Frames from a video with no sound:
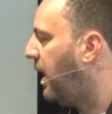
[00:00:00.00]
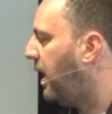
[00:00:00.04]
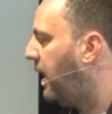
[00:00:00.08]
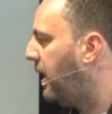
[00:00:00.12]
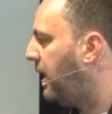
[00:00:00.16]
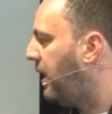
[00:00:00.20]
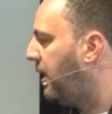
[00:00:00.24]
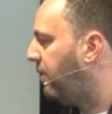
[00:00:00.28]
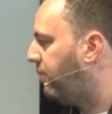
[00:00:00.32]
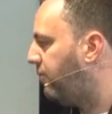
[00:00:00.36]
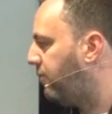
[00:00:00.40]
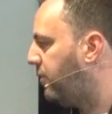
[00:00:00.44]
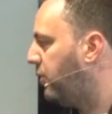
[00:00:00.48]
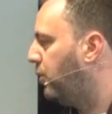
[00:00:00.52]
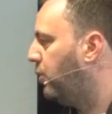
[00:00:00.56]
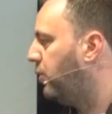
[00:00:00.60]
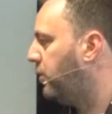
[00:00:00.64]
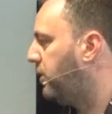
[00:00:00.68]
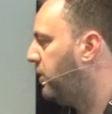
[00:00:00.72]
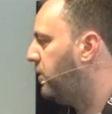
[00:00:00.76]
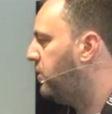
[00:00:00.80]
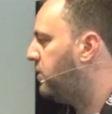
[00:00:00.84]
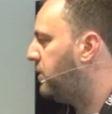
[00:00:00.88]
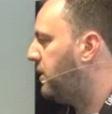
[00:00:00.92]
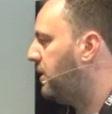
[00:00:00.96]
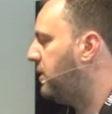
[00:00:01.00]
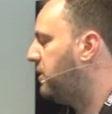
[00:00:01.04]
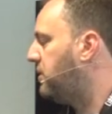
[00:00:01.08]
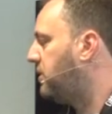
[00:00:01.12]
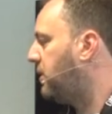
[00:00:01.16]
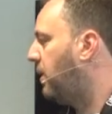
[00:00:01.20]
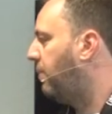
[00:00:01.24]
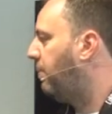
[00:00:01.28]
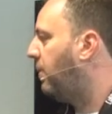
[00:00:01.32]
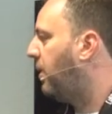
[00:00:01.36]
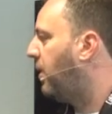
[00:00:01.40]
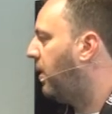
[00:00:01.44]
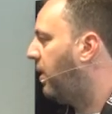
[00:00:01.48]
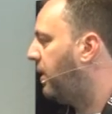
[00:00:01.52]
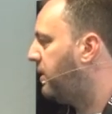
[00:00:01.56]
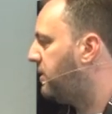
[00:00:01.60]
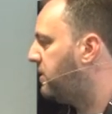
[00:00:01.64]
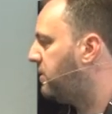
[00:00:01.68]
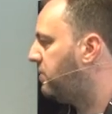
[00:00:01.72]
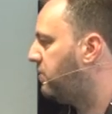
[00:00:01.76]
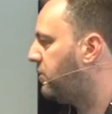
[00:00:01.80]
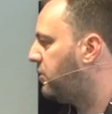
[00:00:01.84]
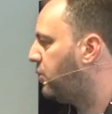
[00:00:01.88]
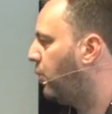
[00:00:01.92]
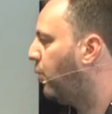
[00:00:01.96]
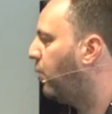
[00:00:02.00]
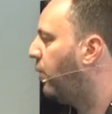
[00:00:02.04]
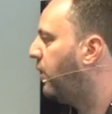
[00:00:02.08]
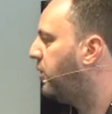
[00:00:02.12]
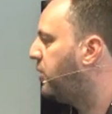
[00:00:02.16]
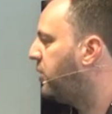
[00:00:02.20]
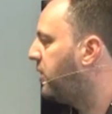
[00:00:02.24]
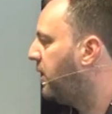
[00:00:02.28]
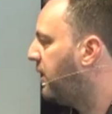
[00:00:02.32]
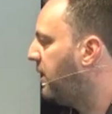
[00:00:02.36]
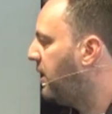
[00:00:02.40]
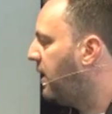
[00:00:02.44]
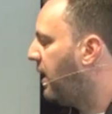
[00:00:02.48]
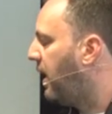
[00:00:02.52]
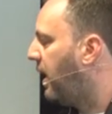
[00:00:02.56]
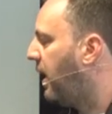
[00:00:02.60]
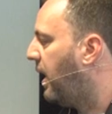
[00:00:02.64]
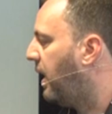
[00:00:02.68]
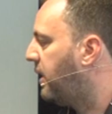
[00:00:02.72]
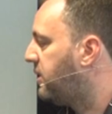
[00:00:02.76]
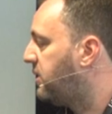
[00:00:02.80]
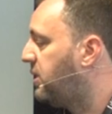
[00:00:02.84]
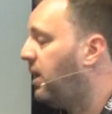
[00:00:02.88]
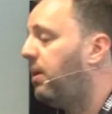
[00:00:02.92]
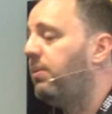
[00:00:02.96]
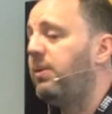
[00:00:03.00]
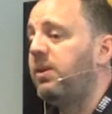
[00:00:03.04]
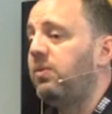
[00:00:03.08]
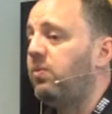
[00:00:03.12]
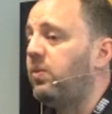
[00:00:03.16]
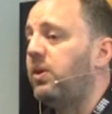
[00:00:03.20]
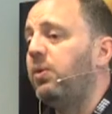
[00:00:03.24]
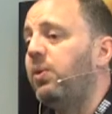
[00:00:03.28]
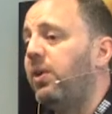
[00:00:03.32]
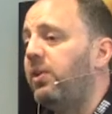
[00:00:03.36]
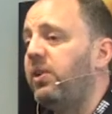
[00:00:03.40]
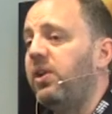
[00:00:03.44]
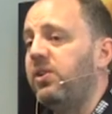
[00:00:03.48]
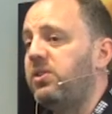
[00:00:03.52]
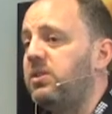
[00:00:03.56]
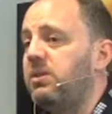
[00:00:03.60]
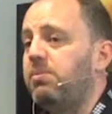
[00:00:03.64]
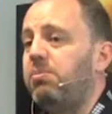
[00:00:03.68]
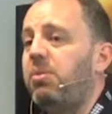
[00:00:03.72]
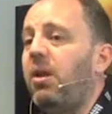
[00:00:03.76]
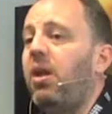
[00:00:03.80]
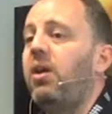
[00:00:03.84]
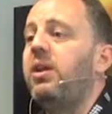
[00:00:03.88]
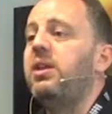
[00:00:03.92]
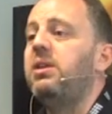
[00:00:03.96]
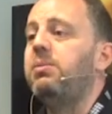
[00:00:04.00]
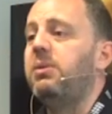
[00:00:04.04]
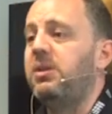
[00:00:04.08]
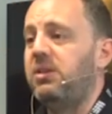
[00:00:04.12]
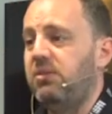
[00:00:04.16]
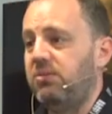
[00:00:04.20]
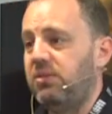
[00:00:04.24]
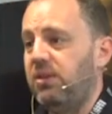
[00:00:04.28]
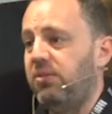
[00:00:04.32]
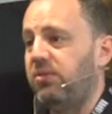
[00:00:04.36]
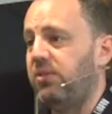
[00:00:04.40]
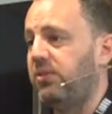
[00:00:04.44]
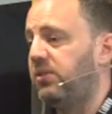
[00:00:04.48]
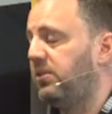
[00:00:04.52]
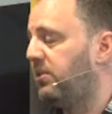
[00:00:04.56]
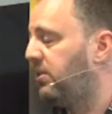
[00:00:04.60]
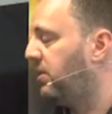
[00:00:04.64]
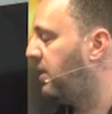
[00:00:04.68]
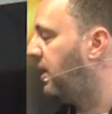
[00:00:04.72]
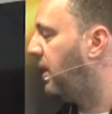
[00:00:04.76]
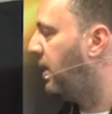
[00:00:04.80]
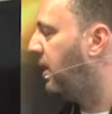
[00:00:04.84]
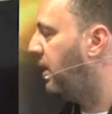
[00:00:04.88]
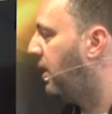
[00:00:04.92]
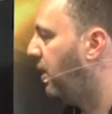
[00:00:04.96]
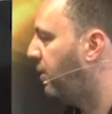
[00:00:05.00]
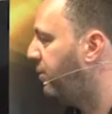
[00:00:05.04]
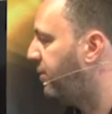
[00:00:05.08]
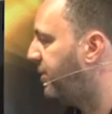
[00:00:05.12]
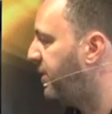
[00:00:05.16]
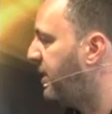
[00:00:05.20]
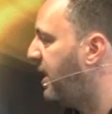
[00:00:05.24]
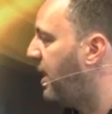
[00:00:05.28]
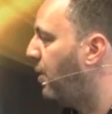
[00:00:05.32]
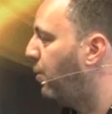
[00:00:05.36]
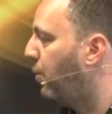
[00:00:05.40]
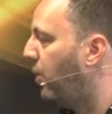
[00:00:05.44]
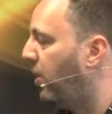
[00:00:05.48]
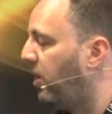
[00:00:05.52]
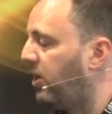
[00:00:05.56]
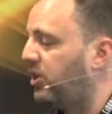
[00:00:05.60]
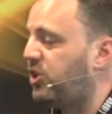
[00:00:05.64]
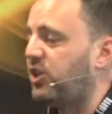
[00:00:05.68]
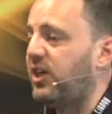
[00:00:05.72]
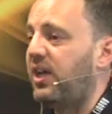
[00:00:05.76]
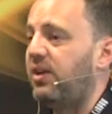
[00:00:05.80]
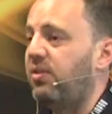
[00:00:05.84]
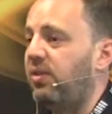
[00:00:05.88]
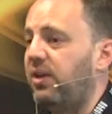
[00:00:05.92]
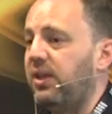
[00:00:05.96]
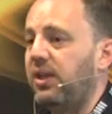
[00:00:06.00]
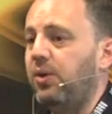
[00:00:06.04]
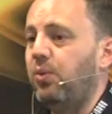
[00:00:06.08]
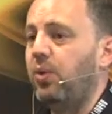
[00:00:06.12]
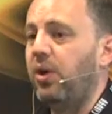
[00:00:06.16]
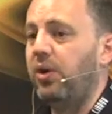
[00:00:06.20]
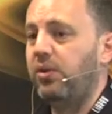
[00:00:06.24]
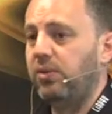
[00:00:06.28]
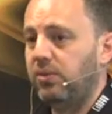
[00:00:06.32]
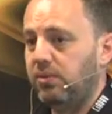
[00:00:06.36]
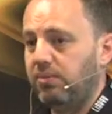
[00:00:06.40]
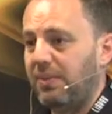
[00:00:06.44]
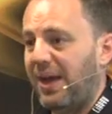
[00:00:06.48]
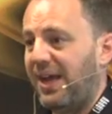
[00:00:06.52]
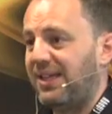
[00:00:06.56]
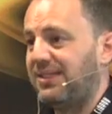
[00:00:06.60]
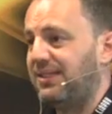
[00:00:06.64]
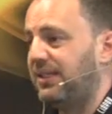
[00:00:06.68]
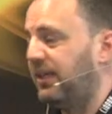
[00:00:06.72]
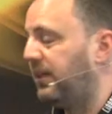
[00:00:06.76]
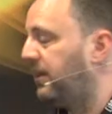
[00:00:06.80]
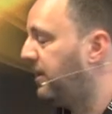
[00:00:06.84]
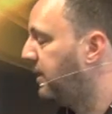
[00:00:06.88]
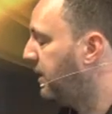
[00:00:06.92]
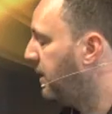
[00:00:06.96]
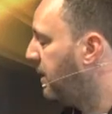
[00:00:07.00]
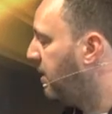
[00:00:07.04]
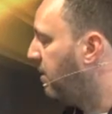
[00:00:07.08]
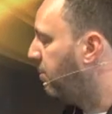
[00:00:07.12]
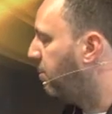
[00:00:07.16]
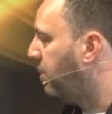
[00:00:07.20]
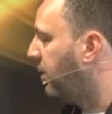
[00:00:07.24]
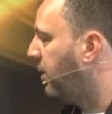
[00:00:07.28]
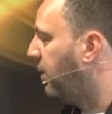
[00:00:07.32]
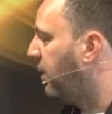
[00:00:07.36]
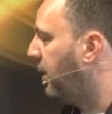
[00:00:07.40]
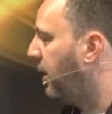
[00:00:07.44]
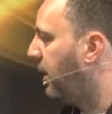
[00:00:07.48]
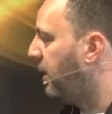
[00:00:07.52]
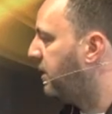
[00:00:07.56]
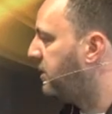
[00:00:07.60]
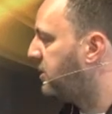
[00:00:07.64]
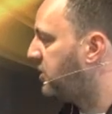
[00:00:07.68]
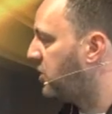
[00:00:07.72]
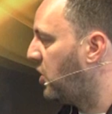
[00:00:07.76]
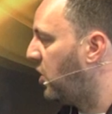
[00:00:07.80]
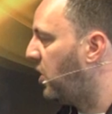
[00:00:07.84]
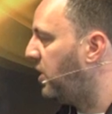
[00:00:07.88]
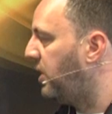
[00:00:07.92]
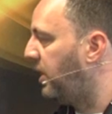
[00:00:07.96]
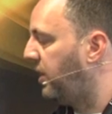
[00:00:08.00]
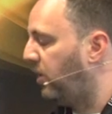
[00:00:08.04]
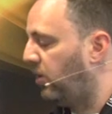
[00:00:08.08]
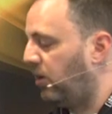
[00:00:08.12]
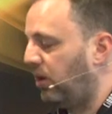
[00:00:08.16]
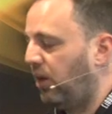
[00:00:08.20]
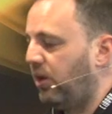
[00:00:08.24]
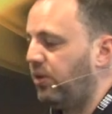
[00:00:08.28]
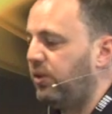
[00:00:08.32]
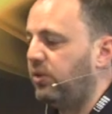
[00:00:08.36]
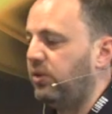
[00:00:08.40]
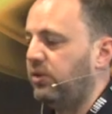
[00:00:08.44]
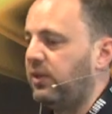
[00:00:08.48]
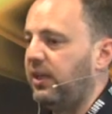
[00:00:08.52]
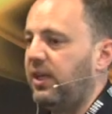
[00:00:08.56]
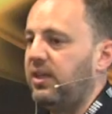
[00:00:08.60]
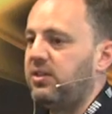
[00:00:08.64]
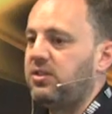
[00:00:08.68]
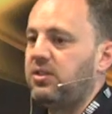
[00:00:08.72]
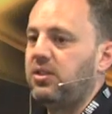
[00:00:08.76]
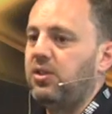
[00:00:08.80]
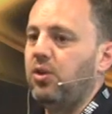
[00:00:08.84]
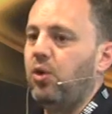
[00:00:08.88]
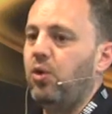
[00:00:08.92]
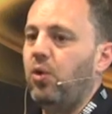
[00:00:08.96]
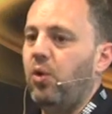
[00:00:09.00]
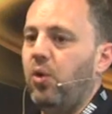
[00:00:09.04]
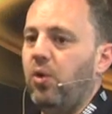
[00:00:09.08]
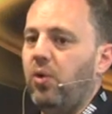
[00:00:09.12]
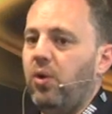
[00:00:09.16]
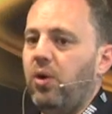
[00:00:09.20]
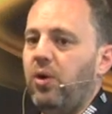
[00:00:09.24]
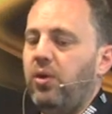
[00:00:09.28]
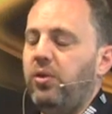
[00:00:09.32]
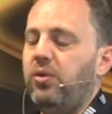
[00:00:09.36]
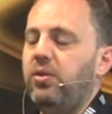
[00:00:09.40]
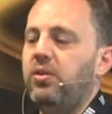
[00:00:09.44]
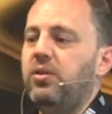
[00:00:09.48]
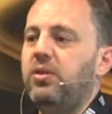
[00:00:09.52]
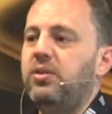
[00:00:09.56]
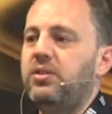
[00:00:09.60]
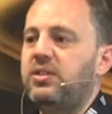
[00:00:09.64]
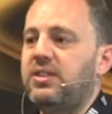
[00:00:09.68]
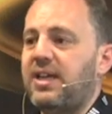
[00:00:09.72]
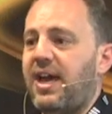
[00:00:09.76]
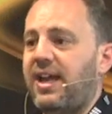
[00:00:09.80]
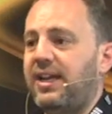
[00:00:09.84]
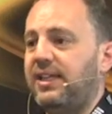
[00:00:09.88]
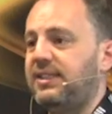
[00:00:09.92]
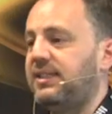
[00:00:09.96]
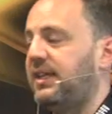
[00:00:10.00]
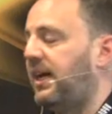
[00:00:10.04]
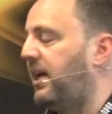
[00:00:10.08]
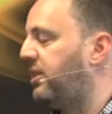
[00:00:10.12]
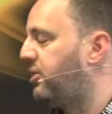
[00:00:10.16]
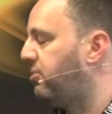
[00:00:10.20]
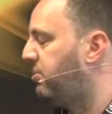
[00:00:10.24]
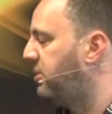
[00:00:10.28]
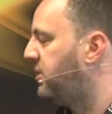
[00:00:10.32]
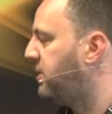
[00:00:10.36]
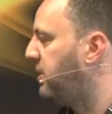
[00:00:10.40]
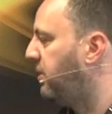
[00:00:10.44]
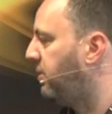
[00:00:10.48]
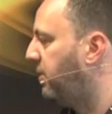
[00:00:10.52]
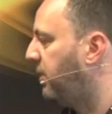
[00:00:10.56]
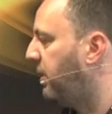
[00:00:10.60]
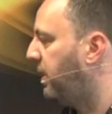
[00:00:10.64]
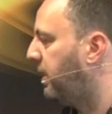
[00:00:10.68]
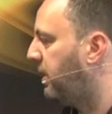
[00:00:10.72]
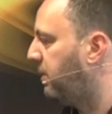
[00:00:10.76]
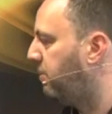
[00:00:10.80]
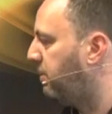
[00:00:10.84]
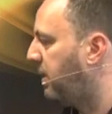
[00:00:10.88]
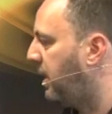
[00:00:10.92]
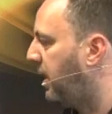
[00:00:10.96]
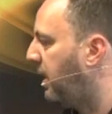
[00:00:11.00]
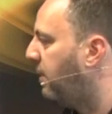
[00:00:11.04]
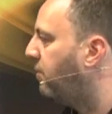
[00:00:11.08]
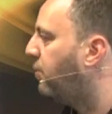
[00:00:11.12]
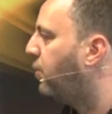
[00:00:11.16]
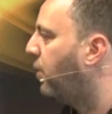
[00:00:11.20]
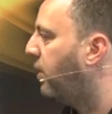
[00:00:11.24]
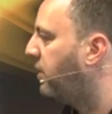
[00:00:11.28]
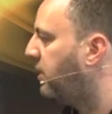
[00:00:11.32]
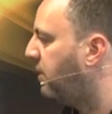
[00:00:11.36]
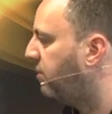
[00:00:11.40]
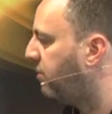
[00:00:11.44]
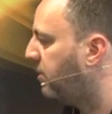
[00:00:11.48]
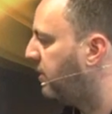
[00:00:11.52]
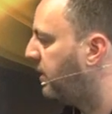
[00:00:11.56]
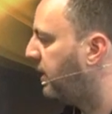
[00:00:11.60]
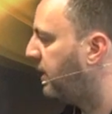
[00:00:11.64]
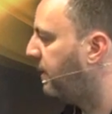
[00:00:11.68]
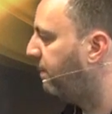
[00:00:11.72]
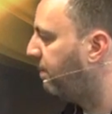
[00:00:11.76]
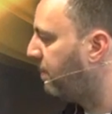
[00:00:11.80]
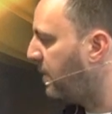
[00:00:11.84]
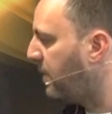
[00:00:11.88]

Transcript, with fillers: if you're using some kinds of storage. You won't notice a blind bit of difference. Over the network, generally, it won't matter. But certainly on local disk or on SAN-attached material, it can behave quite differently.